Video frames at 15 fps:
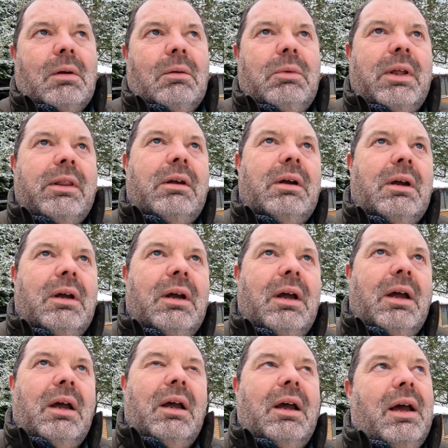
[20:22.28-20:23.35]
Whether
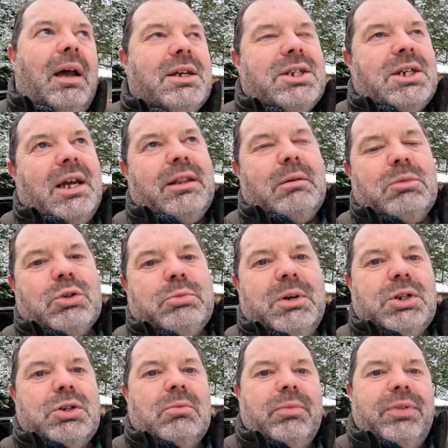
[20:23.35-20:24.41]
I say there must be
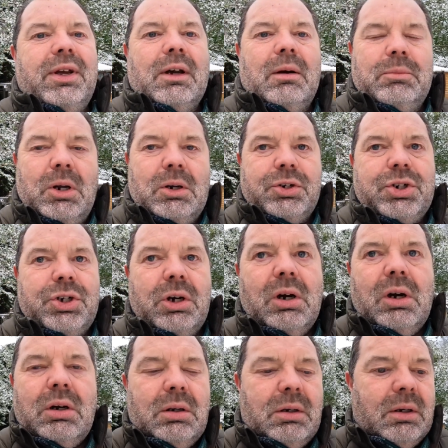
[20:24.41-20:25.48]
something, I'm not
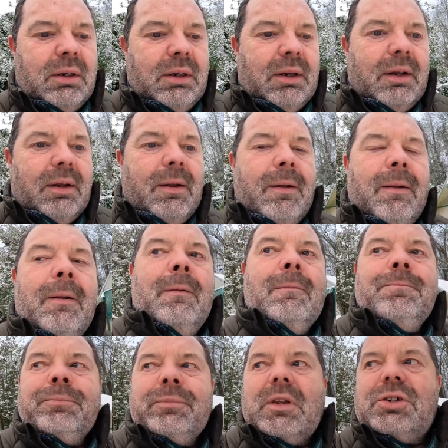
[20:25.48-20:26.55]
sure.
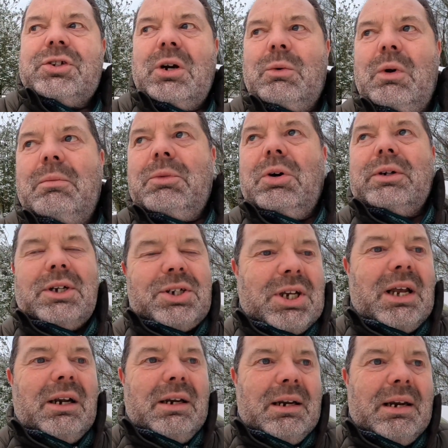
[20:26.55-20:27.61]
So what I'm going to
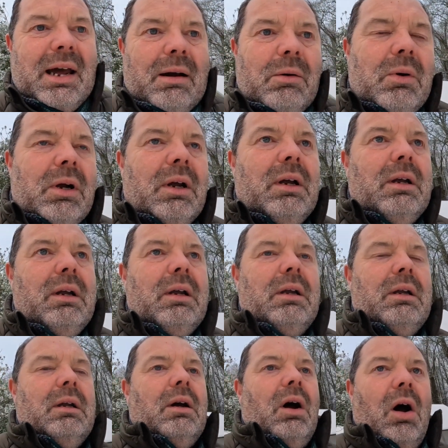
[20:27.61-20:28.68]
tell you now
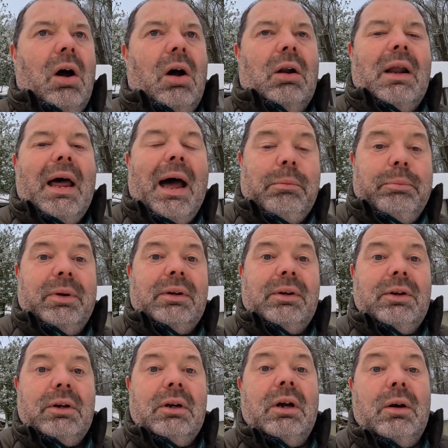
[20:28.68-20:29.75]
all
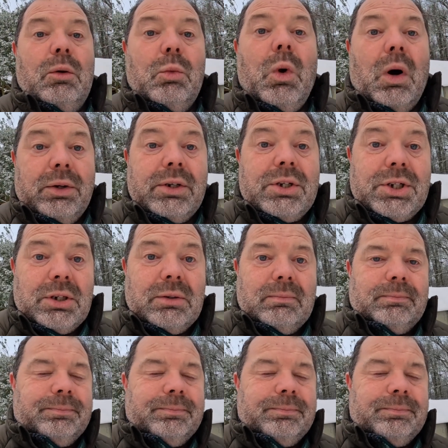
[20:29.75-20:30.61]
happened at once,